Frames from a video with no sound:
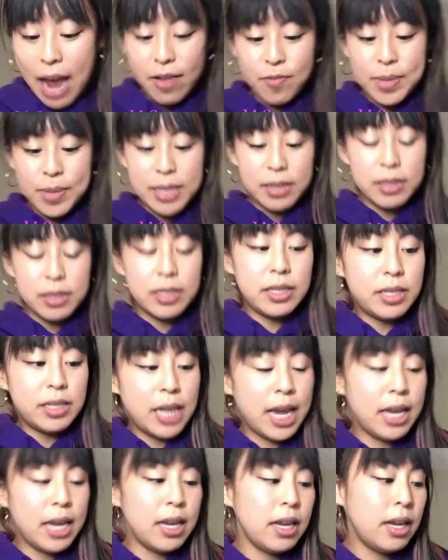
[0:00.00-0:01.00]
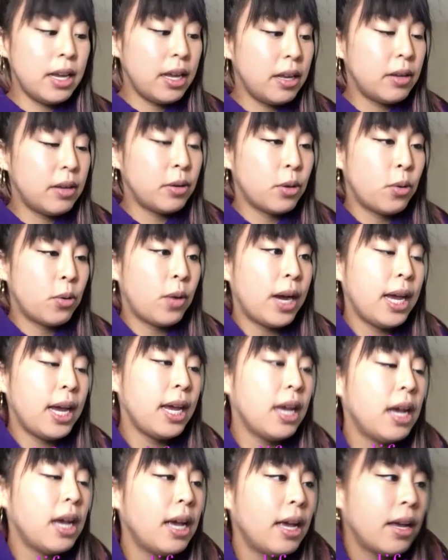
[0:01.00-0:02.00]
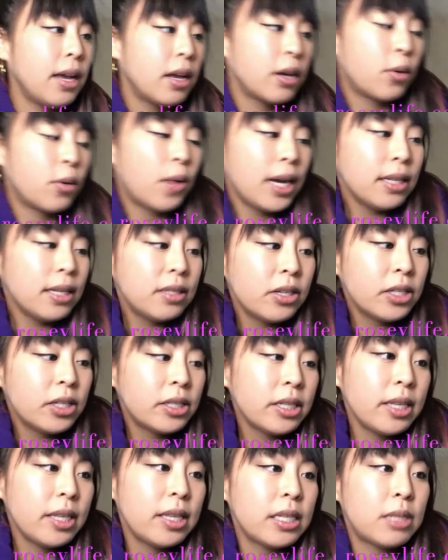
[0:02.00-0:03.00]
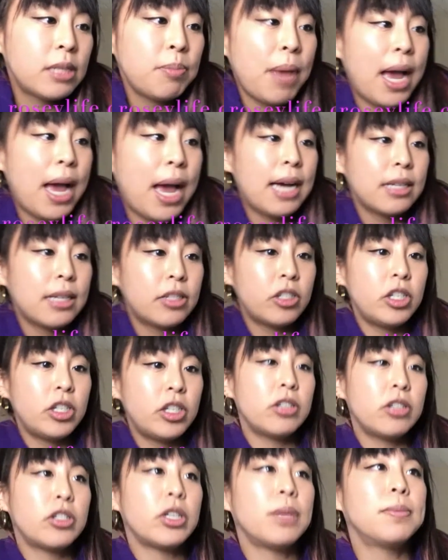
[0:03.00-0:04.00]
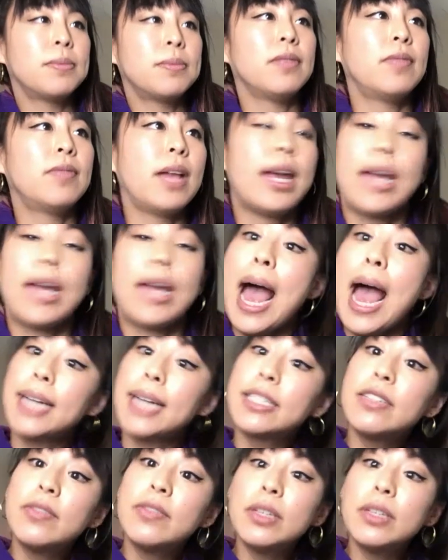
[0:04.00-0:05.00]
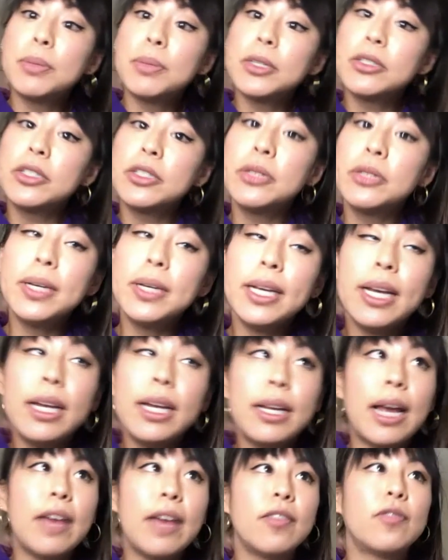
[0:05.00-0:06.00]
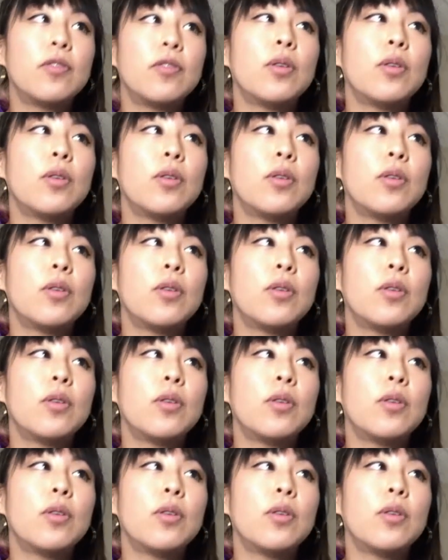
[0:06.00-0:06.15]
been taking it quite seriously this past year in terms of like actively pursuing it. I've